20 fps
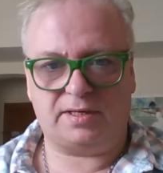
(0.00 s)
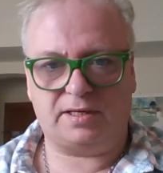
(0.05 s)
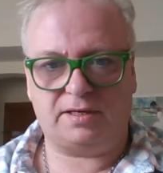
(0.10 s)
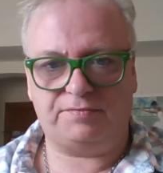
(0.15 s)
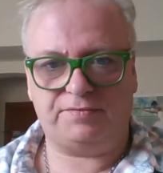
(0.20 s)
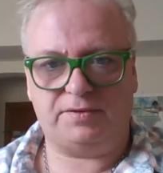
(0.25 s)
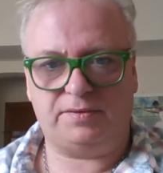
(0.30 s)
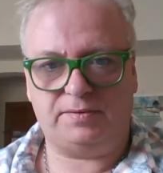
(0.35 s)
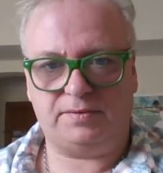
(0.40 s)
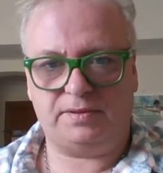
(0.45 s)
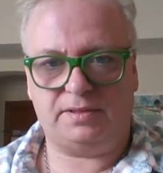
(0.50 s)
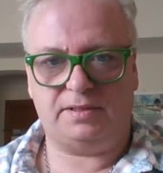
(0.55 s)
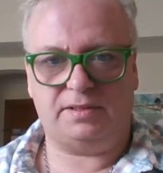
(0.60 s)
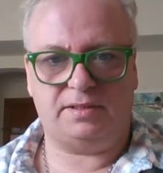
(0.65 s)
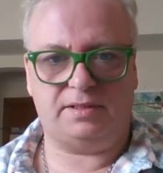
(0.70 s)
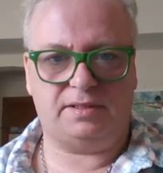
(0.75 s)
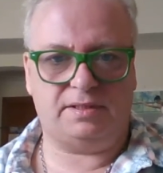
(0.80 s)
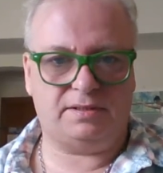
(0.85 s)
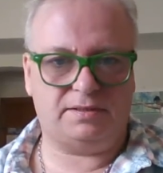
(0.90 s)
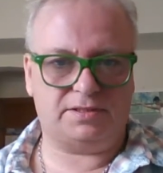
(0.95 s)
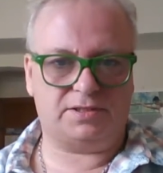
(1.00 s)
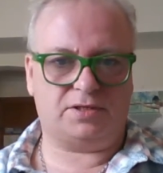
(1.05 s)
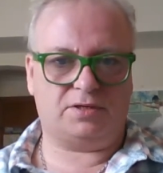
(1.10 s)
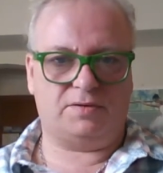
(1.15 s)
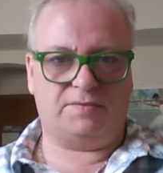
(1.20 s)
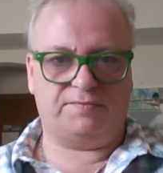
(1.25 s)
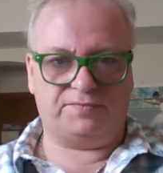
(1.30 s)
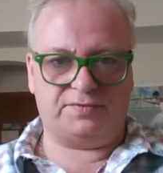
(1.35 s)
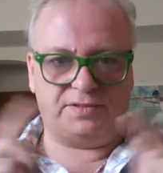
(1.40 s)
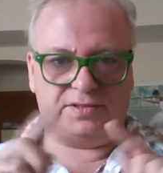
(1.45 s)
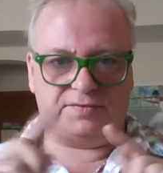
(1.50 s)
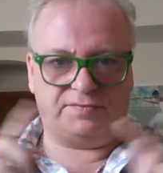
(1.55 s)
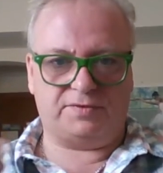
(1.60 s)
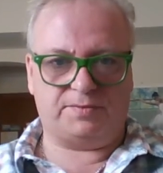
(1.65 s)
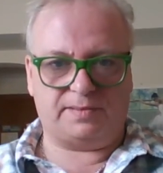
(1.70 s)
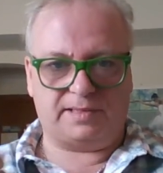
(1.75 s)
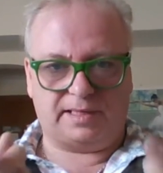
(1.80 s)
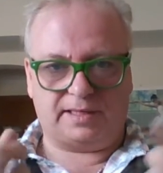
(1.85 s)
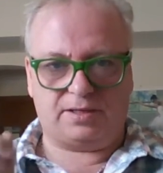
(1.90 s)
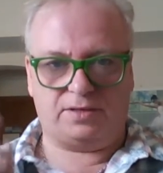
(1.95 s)
have you in the circumference of the
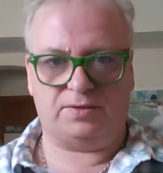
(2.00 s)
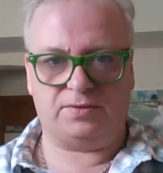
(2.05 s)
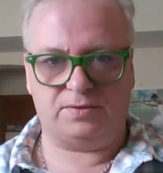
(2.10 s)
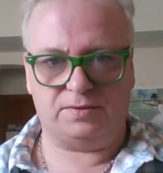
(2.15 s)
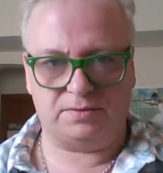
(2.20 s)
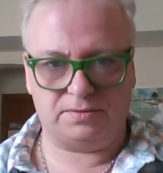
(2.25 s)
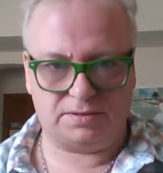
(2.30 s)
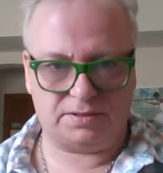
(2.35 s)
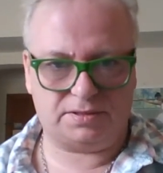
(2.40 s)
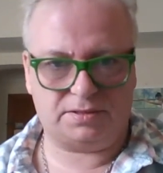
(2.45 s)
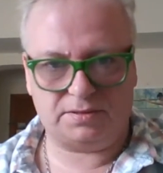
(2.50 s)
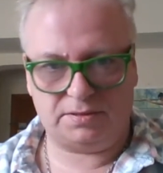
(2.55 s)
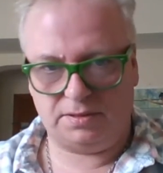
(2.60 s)
black holes.